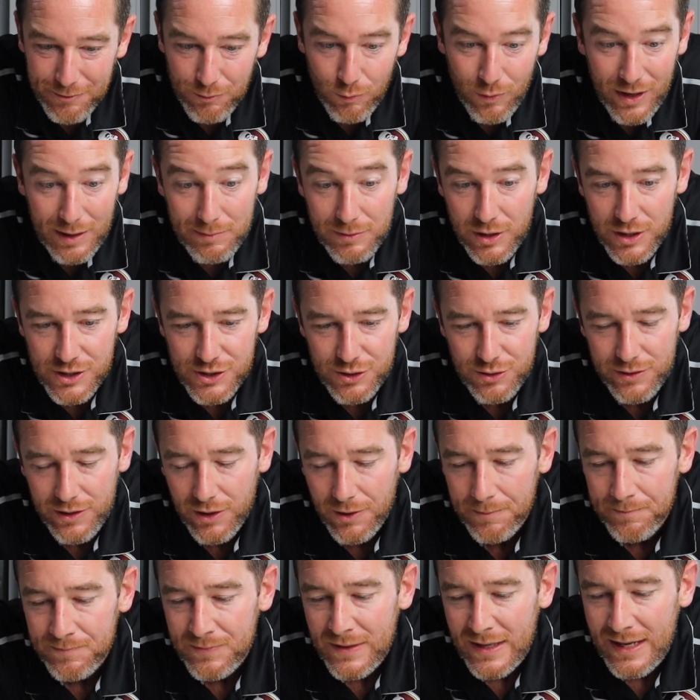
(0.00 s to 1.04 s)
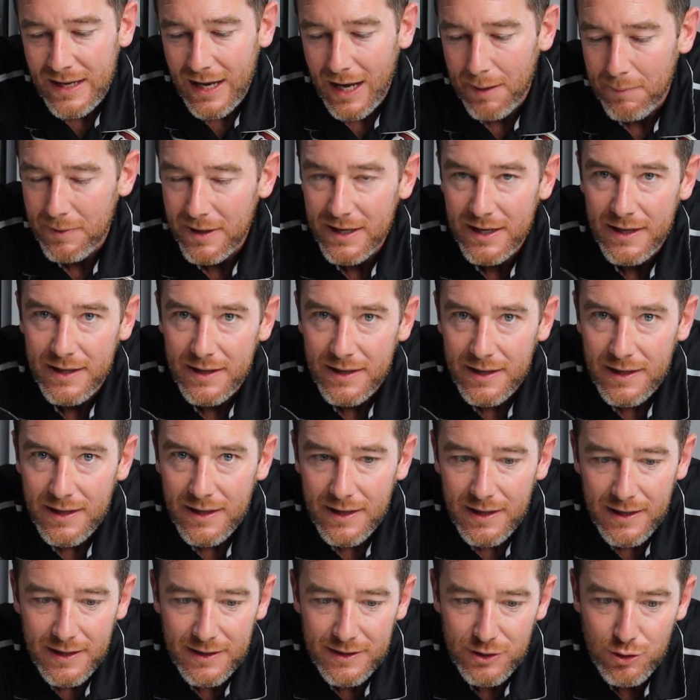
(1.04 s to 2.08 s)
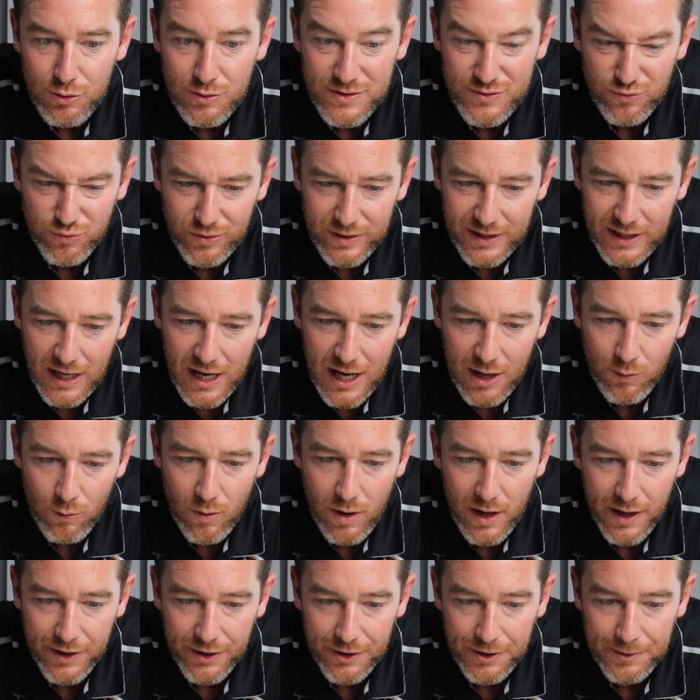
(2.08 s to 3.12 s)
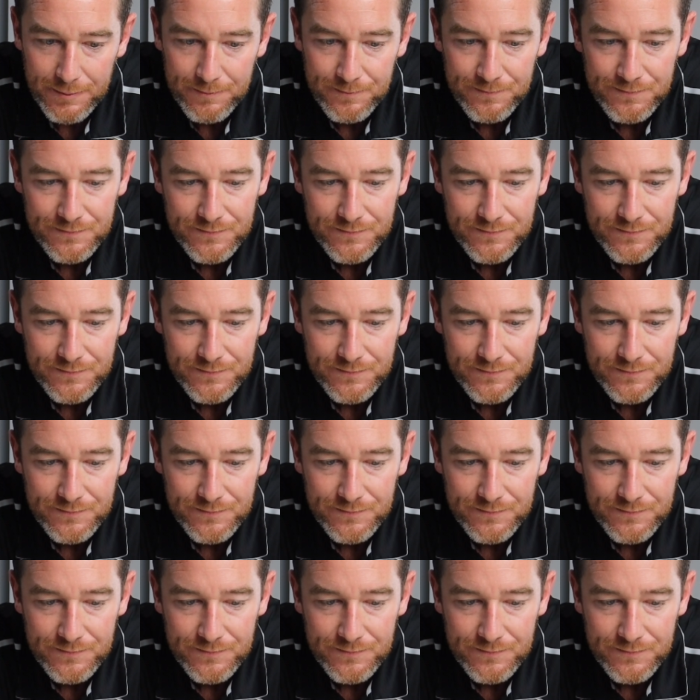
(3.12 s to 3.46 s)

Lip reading: What I'm gonna do though, I'm gonna use really hot water.